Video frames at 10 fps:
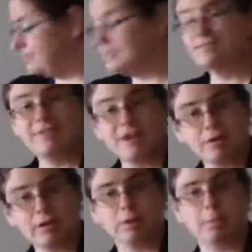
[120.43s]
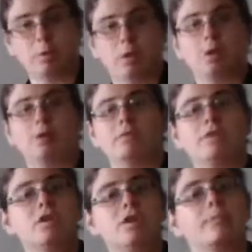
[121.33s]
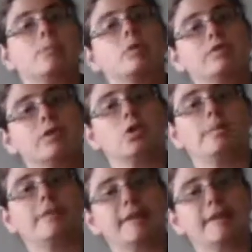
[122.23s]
variable for the number of cubes